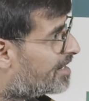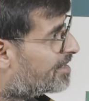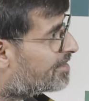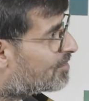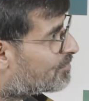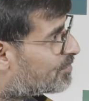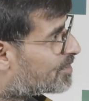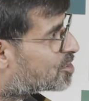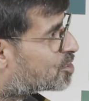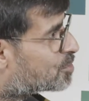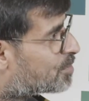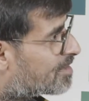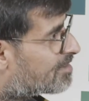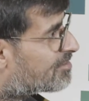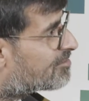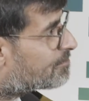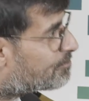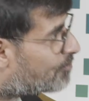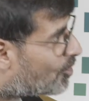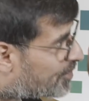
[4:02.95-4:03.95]

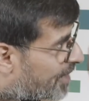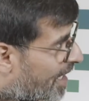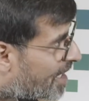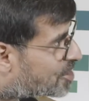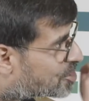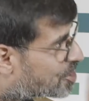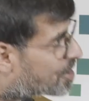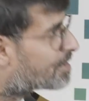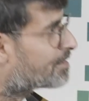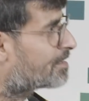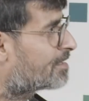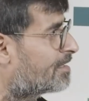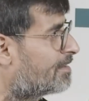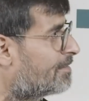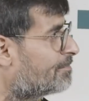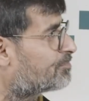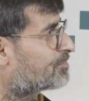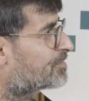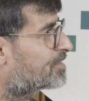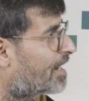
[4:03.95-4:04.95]
individual's protection
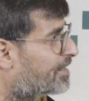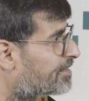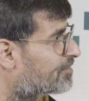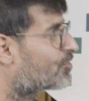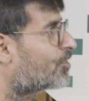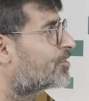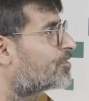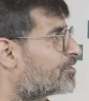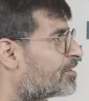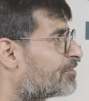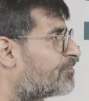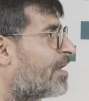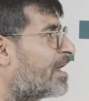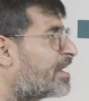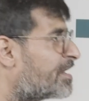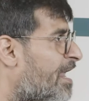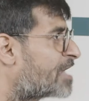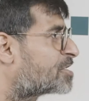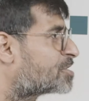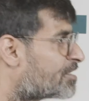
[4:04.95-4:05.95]
that is going to
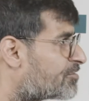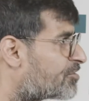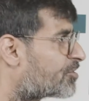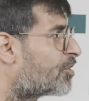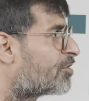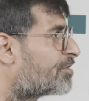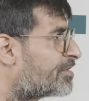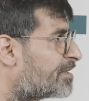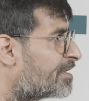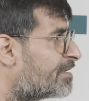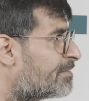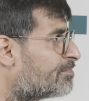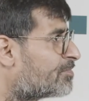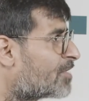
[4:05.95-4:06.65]
define national security.